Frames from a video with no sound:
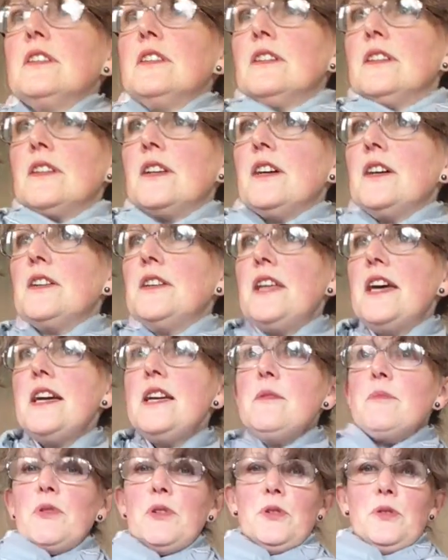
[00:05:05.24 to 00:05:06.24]
And our
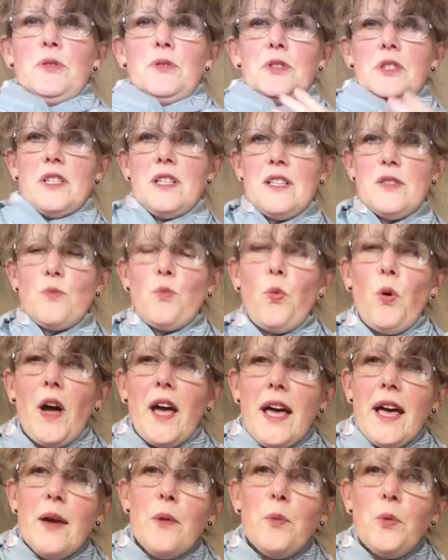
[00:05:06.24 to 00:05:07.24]
neighbourhood is
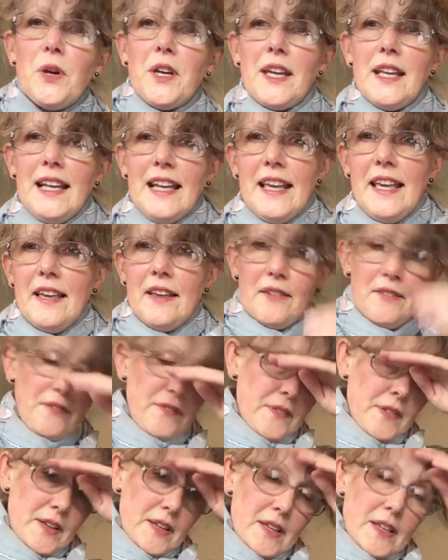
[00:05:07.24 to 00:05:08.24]
where we
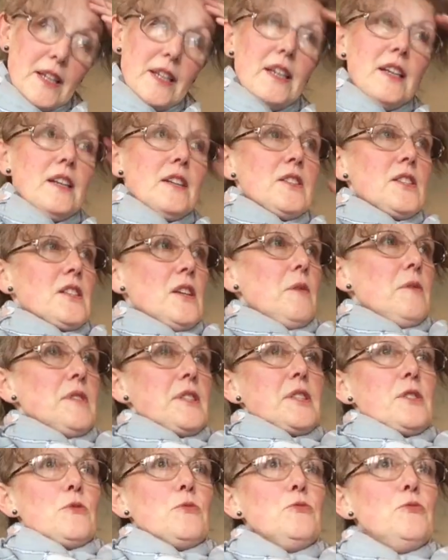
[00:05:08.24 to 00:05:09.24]
live. So
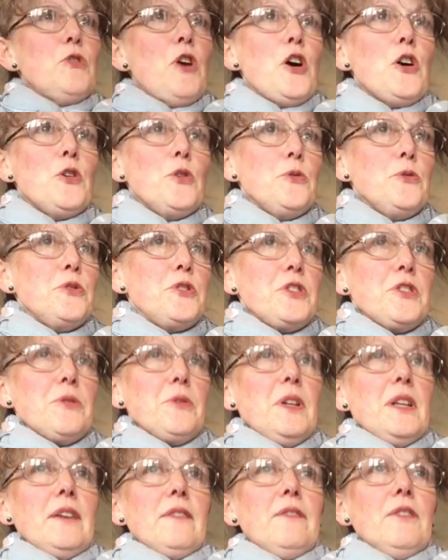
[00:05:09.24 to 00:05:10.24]
it's the road you
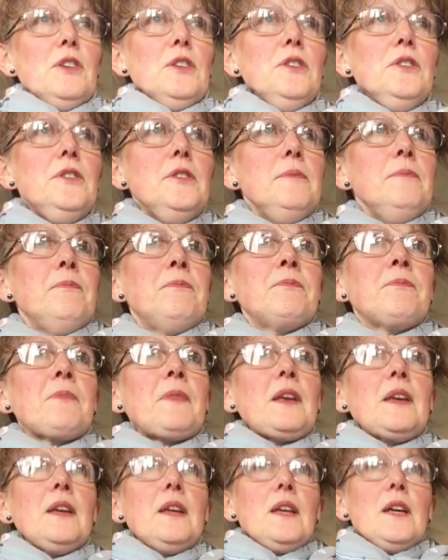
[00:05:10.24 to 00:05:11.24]
live on.
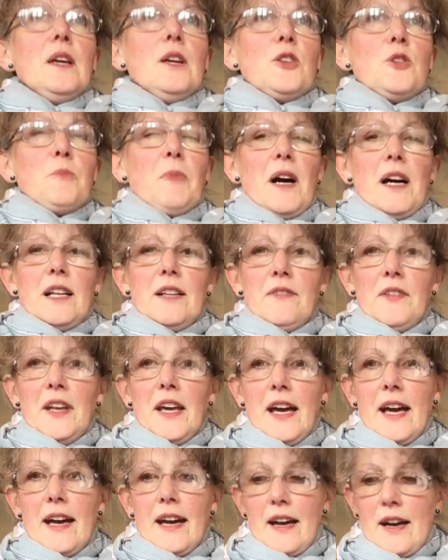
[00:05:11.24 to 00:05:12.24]
You might live in a
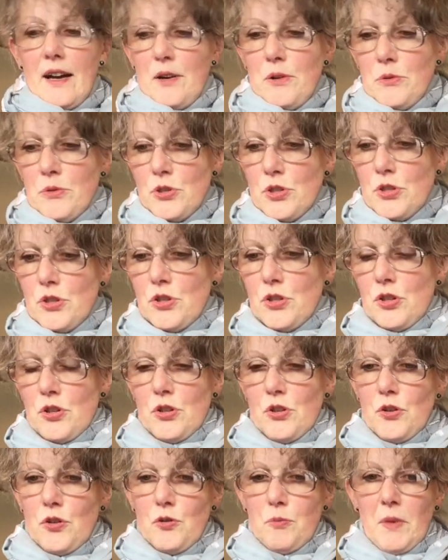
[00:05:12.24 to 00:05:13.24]
house,
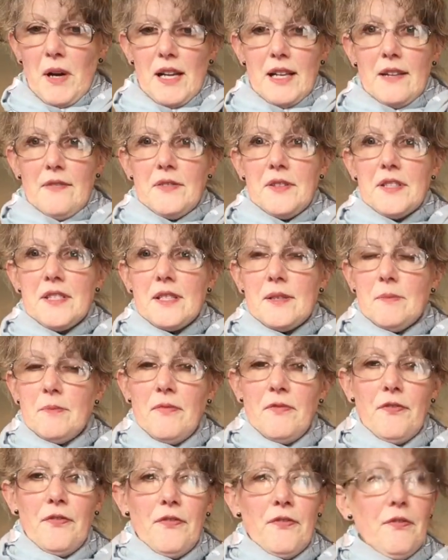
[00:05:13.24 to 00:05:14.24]
you might live in some
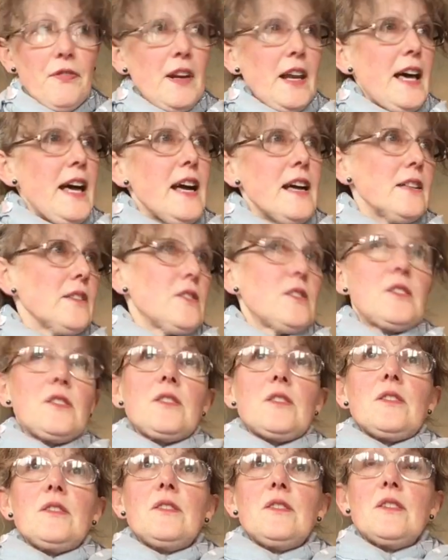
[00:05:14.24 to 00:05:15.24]

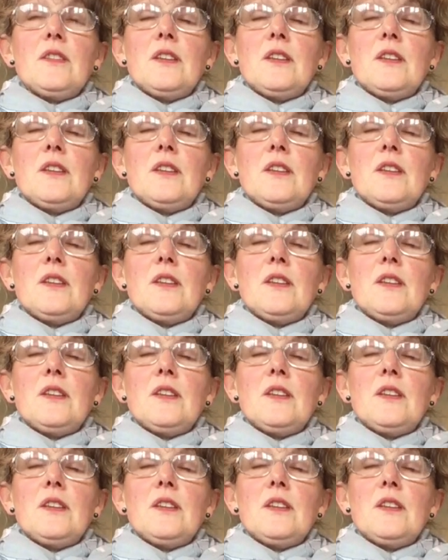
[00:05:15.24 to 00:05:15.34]
flats.